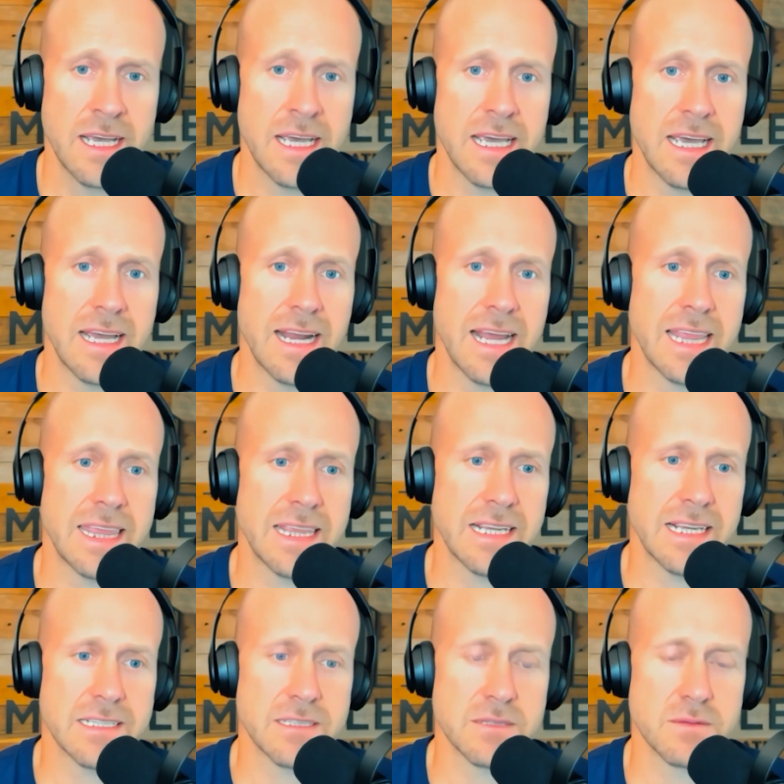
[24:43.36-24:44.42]
and I think
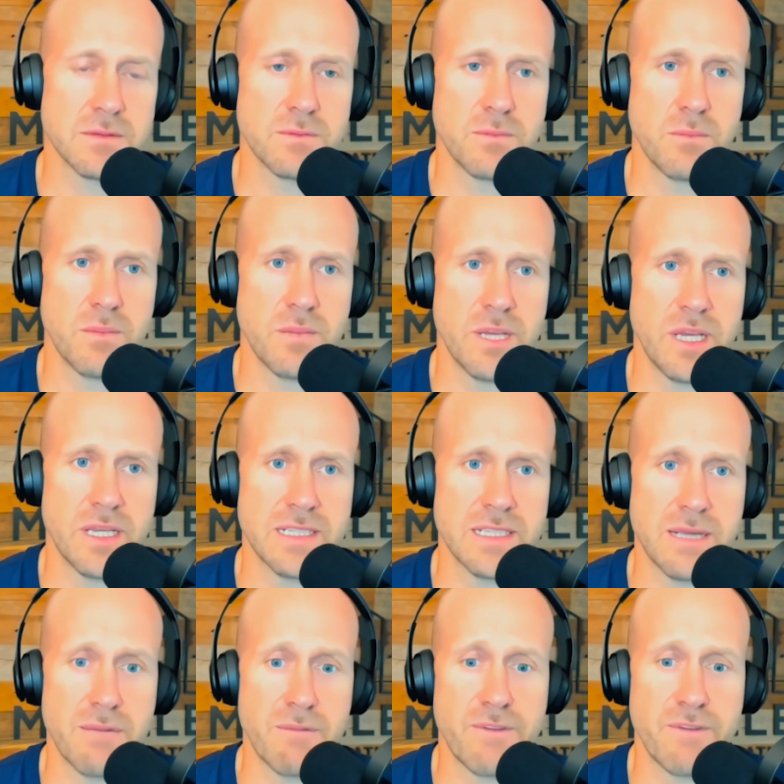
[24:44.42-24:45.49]
it's because
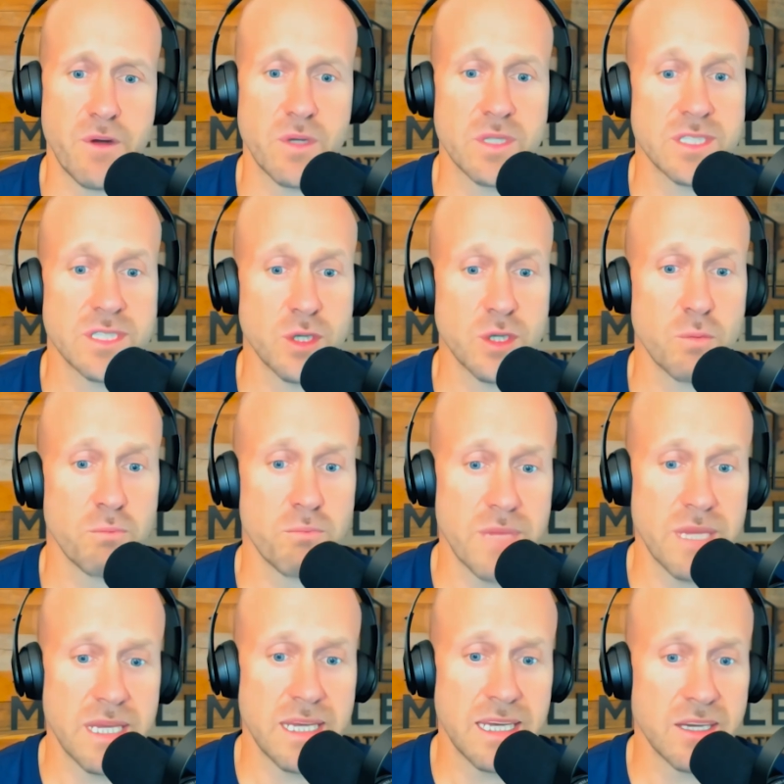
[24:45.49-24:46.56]
I'm focusing on
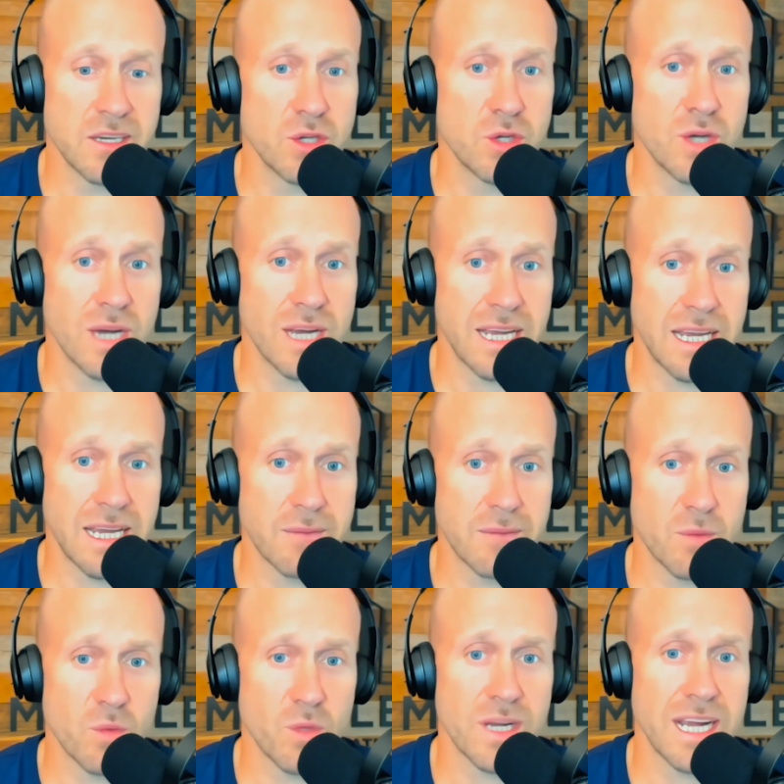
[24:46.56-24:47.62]
me and who I am
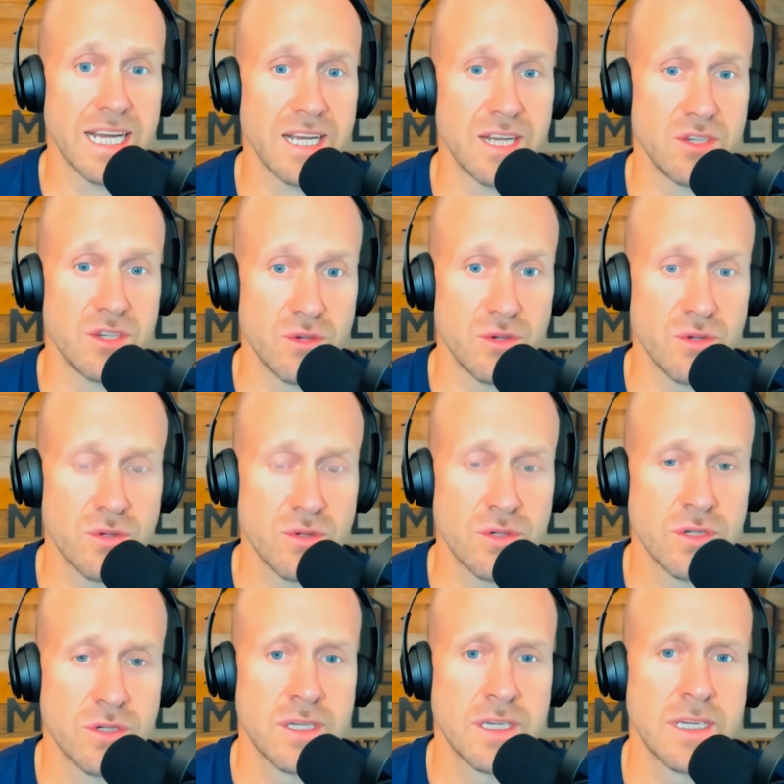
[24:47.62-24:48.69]
and what I do.
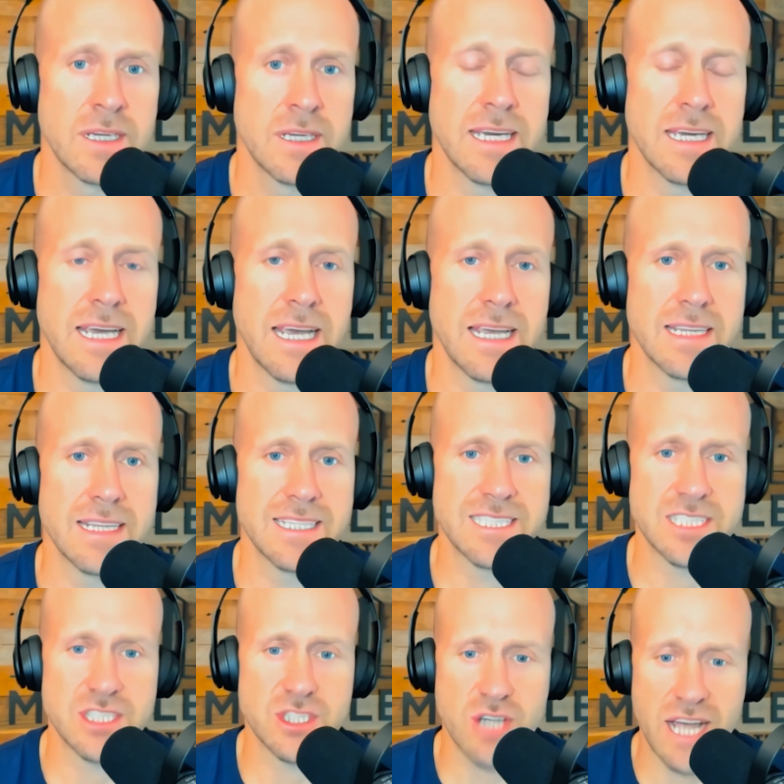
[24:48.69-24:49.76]
And the
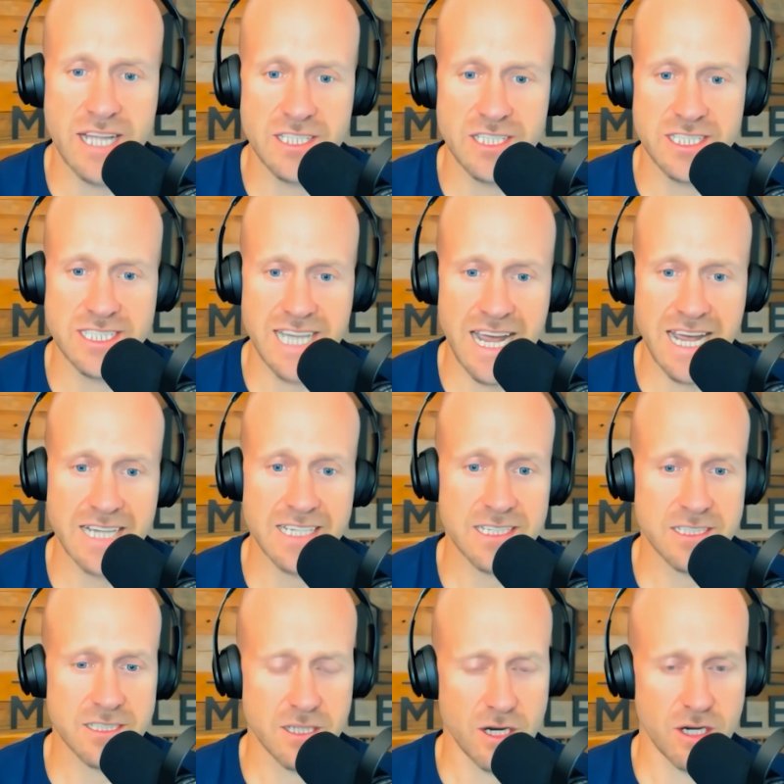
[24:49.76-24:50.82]
strategy and
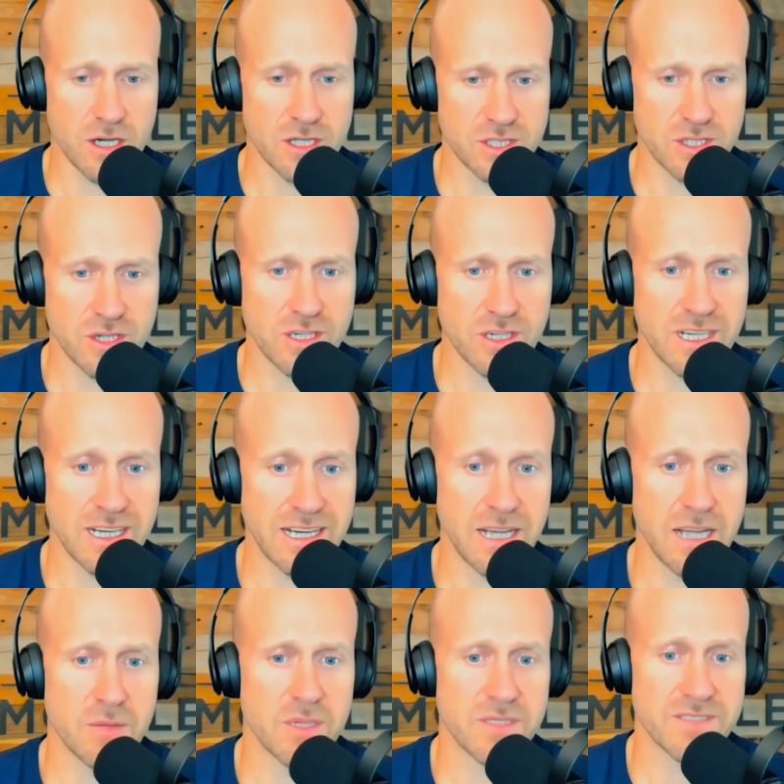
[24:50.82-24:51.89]
tactics are certainly an
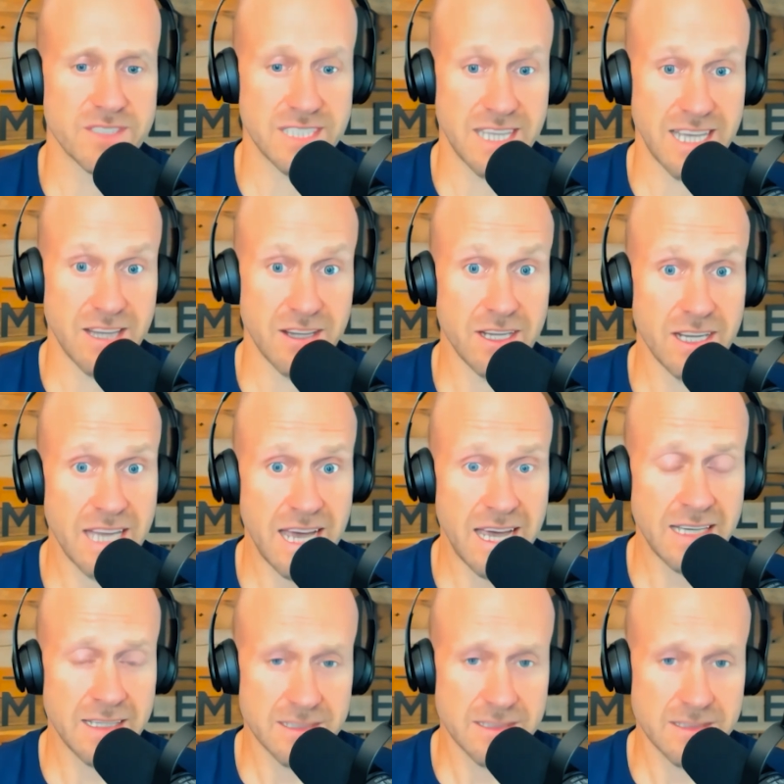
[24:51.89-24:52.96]
element of scaling
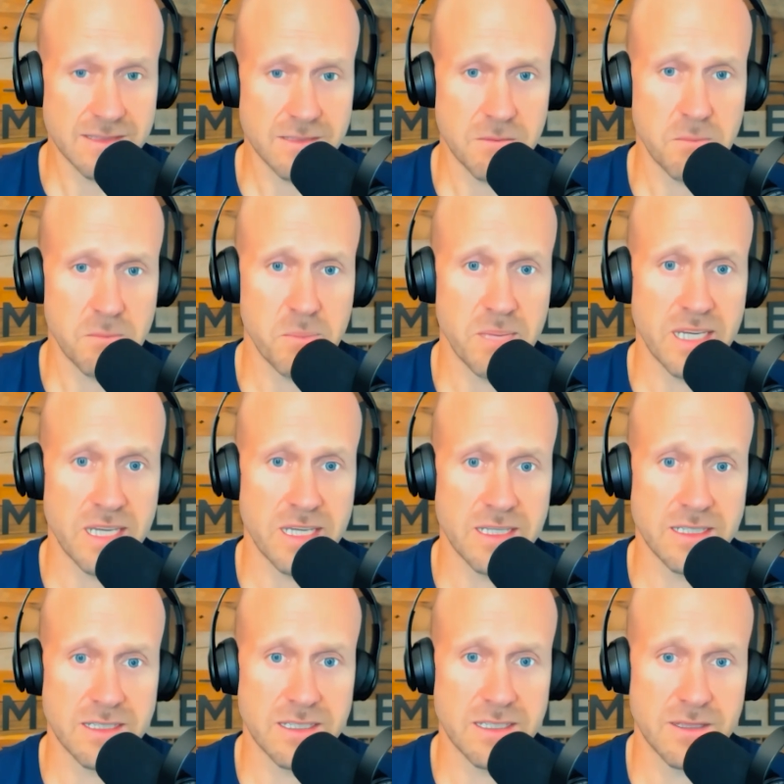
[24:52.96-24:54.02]
that.
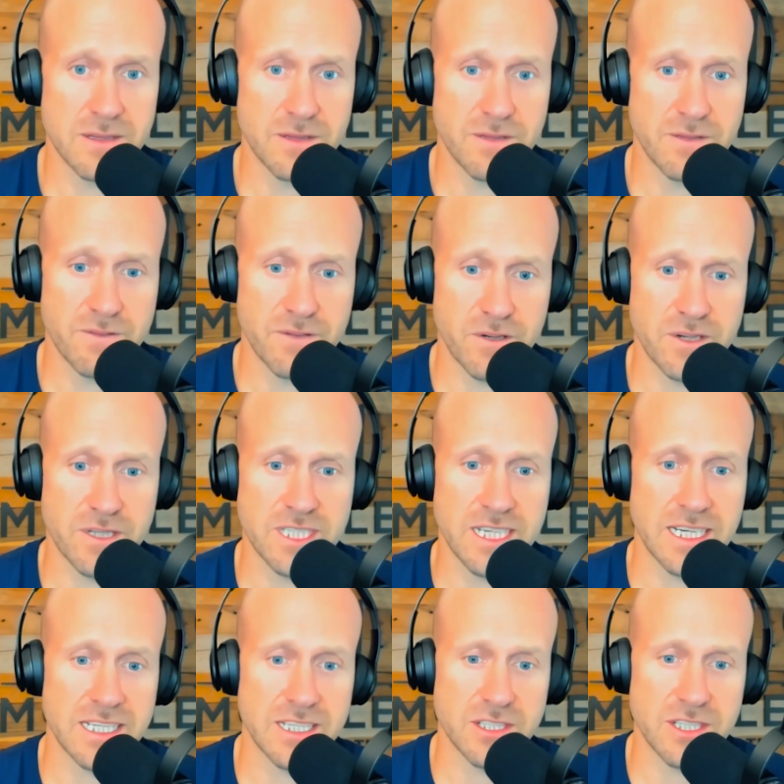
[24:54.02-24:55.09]
But the first
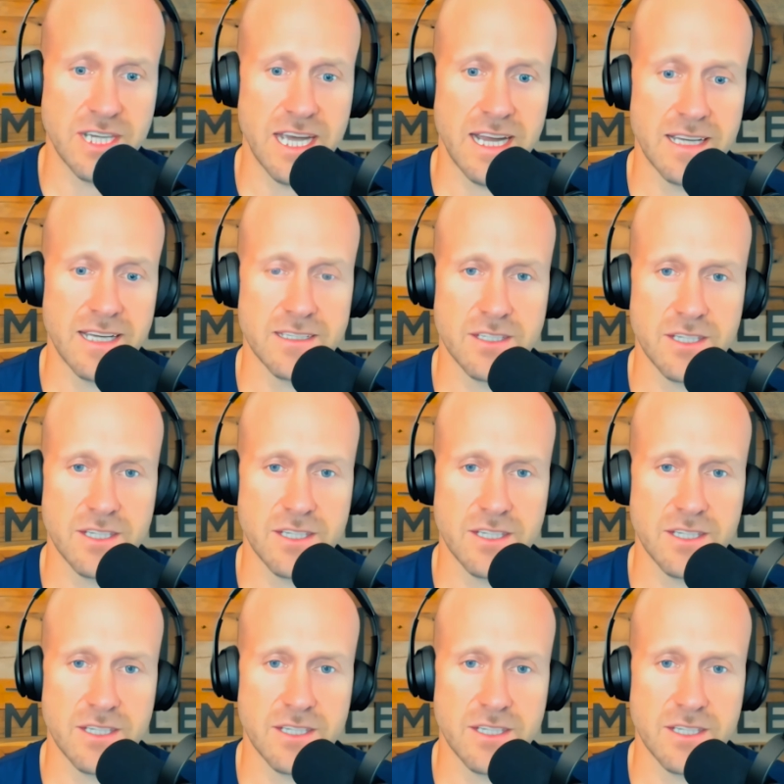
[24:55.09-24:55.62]
thing is you gotta